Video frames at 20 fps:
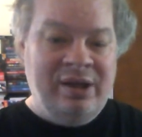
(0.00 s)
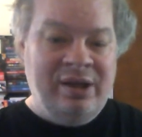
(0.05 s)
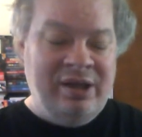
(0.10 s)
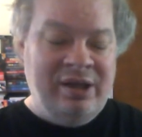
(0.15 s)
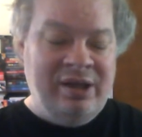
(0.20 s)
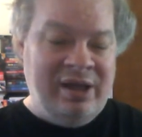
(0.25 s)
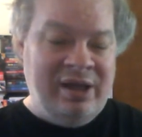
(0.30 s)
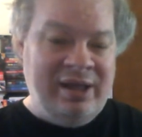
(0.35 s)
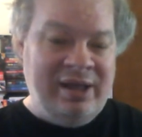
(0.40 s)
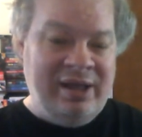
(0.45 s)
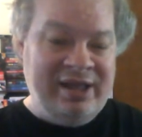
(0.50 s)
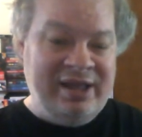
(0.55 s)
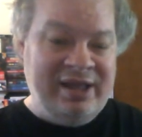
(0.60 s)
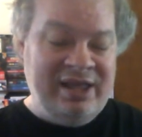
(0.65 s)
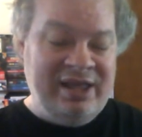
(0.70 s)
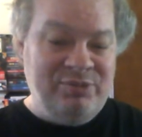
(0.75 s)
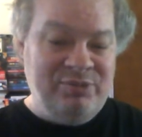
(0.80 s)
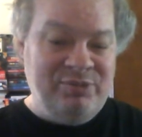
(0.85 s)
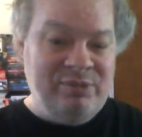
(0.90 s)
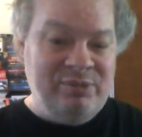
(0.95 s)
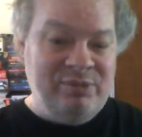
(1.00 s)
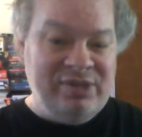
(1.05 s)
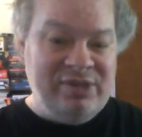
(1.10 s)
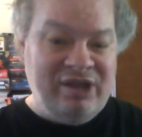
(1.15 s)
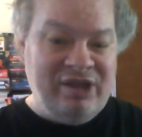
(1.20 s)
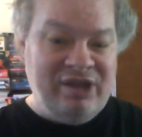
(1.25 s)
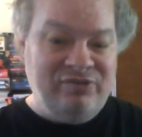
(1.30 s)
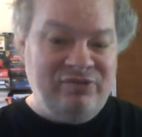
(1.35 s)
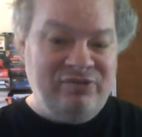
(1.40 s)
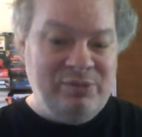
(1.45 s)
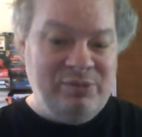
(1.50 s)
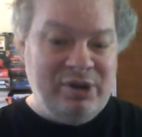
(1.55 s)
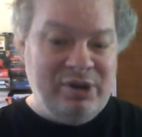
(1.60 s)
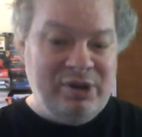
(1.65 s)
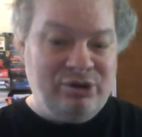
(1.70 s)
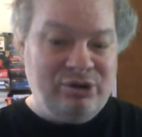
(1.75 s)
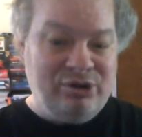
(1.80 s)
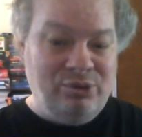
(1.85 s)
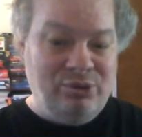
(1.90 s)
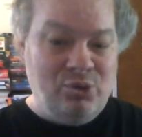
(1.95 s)
I keep them in
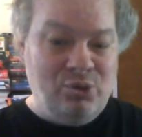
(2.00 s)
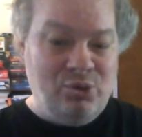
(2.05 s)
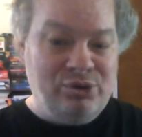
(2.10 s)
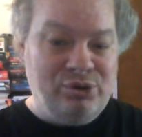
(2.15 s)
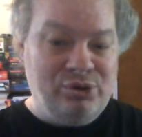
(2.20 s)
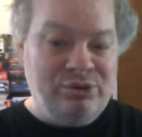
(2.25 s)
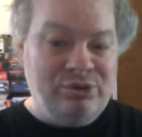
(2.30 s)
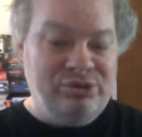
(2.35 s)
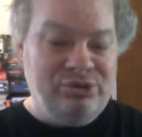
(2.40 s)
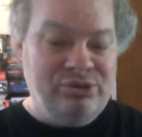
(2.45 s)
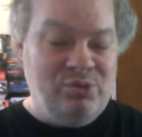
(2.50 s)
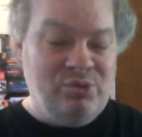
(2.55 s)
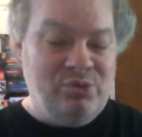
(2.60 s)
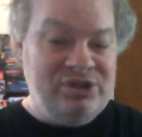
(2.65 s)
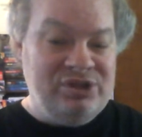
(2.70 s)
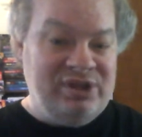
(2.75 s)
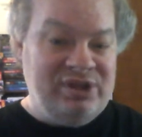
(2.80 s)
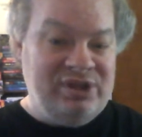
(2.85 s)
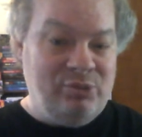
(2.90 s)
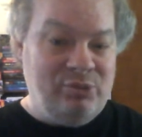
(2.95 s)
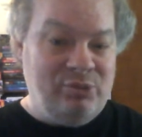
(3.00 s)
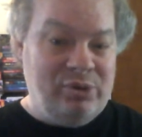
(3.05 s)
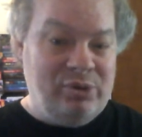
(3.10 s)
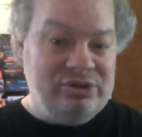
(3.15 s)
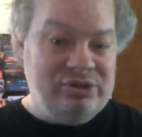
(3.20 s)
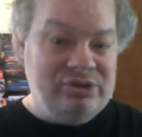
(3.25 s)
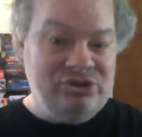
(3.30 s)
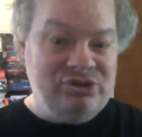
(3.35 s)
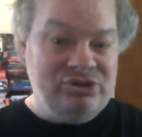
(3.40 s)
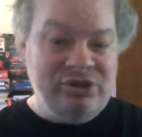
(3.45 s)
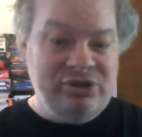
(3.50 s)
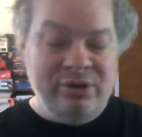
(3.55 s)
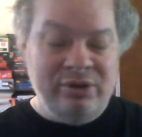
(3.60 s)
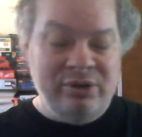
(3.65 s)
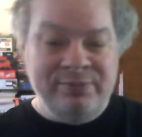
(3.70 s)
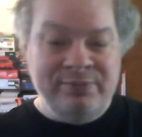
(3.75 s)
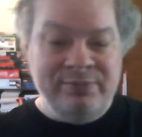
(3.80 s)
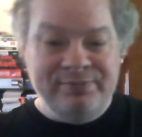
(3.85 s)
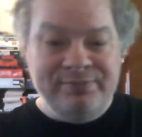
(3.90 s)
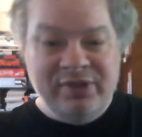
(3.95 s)
alphanumerical order, the ones that I'm going to show,
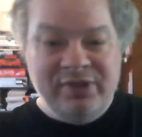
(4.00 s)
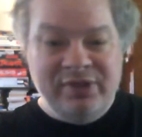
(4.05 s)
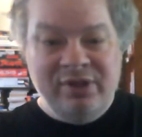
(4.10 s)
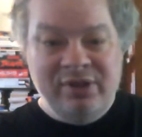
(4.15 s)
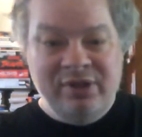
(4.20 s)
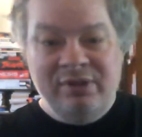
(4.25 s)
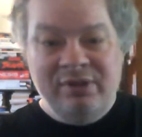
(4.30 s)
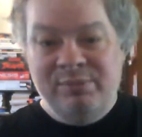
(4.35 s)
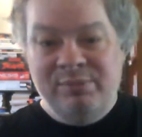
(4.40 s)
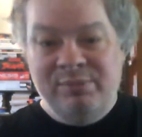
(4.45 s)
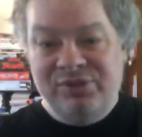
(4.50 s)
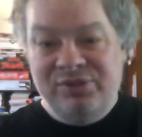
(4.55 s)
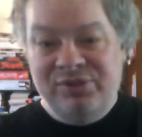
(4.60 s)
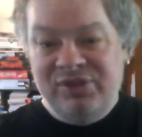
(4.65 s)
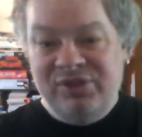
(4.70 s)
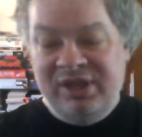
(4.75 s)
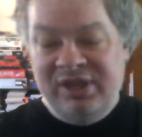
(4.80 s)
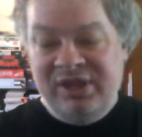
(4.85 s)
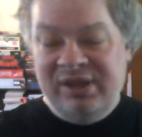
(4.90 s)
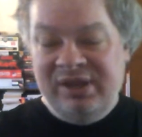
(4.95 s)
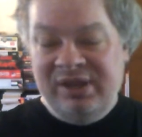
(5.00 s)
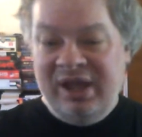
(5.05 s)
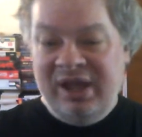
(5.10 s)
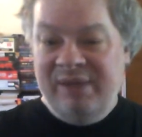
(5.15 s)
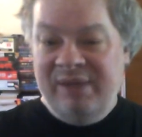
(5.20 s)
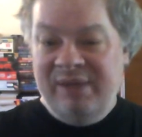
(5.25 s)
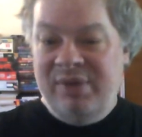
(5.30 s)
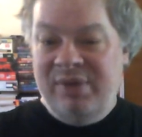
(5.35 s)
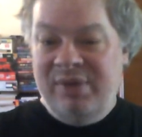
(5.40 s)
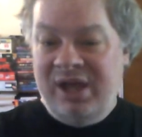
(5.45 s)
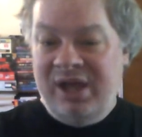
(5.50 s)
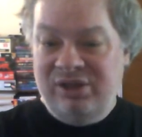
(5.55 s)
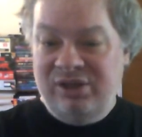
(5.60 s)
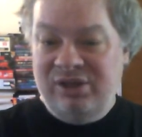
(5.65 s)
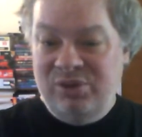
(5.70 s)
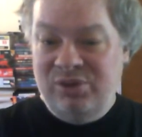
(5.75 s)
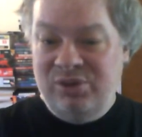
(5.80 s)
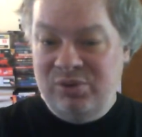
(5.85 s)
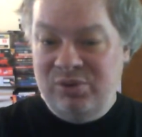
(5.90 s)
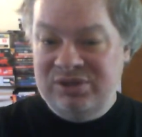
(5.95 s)
but then I buy new
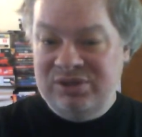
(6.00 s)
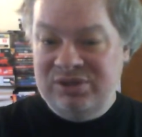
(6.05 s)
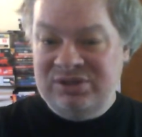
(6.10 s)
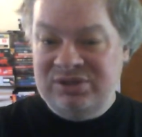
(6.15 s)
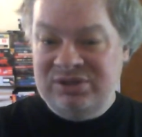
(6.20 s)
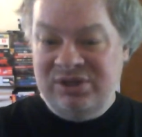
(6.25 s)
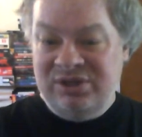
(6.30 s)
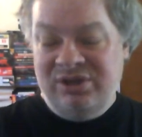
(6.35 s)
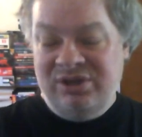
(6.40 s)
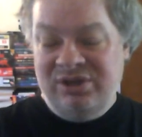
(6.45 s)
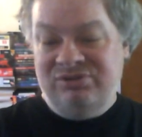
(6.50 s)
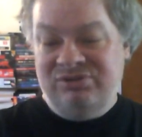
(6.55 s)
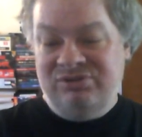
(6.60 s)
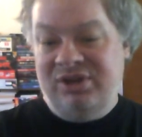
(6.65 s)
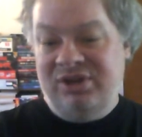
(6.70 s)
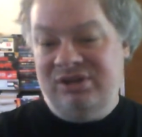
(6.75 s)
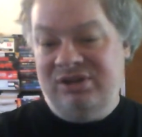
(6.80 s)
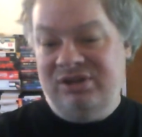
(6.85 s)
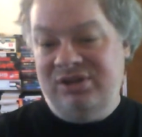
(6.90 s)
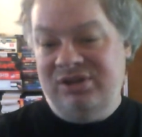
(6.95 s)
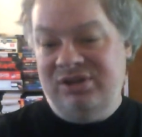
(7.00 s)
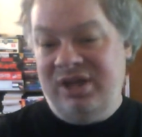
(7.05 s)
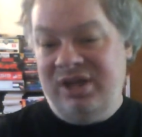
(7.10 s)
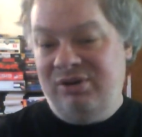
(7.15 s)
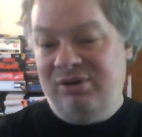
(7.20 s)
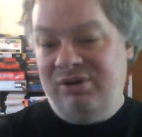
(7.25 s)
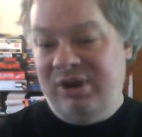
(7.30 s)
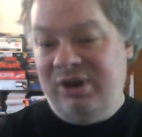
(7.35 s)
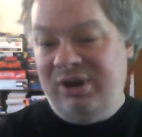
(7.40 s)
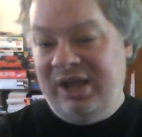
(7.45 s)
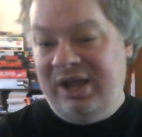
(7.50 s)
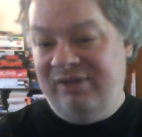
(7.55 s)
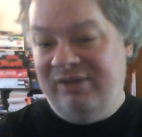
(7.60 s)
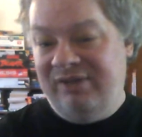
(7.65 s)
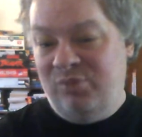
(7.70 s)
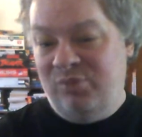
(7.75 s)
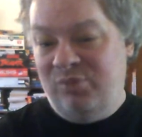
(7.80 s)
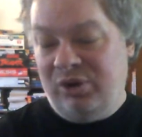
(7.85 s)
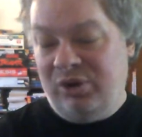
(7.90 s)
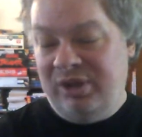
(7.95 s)
ones yesterday and today, or I have
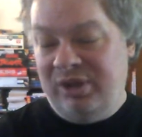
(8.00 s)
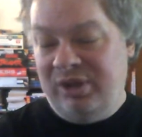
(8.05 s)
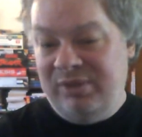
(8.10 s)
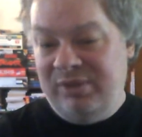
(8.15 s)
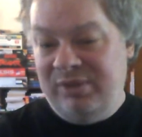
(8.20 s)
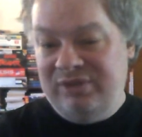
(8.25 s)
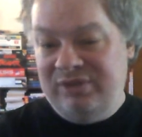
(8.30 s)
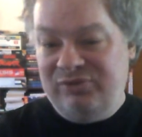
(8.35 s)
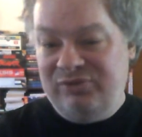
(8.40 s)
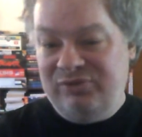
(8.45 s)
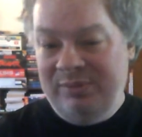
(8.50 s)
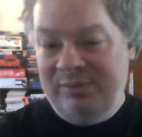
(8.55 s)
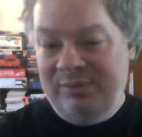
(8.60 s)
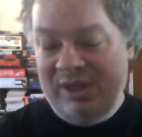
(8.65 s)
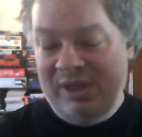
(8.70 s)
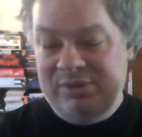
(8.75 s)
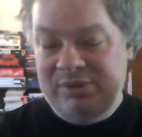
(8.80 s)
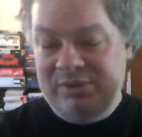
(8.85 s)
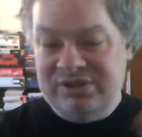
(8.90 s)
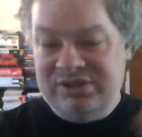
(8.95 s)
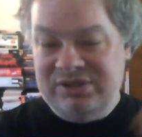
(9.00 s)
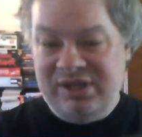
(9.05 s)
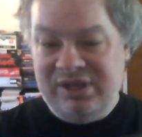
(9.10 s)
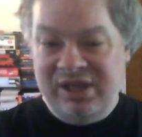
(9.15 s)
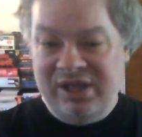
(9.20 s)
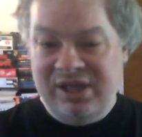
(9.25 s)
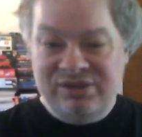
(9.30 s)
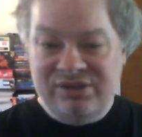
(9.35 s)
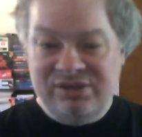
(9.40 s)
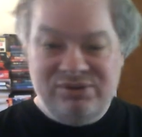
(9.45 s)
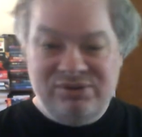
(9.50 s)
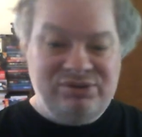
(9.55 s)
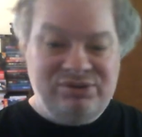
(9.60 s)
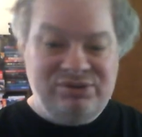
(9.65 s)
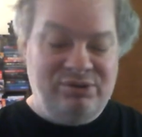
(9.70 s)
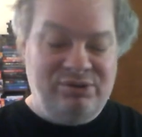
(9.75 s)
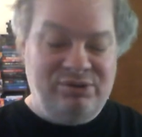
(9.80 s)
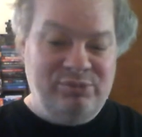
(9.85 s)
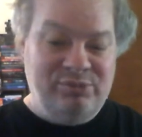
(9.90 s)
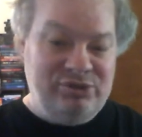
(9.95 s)
more come in from ABC Lasers or
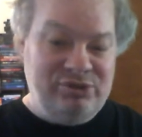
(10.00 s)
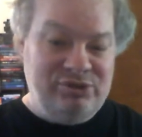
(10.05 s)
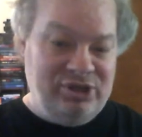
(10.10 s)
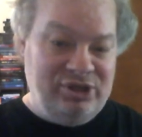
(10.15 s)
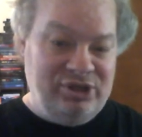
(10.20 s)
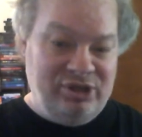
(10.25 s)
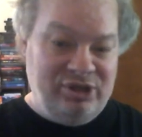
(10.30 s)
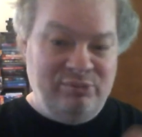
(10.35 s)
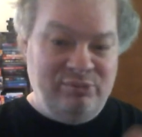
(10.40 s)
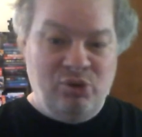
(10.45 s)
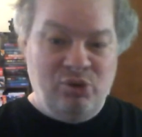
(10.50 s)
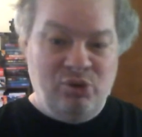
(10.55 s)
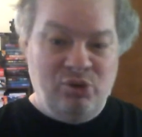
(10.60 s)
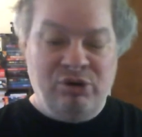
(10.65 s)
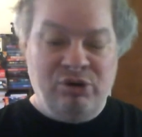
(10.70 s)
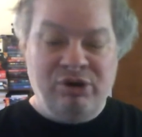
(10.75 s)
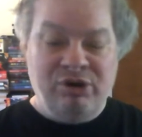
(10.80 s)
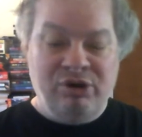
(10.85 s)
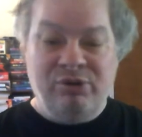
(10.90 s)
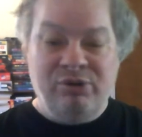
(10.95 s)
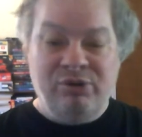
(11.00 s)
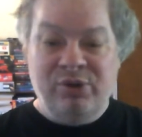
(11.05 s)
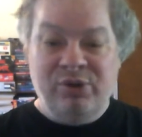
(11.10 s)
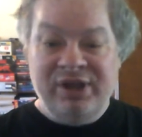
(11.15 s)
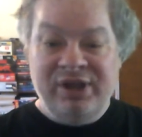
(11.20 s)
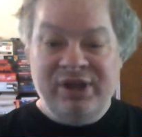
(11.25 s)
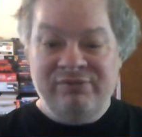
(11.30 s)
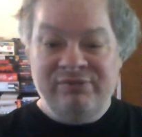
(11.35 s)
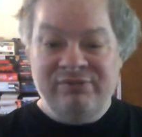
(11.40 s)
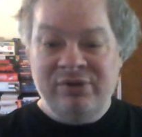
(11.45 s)
Music and More or whatever.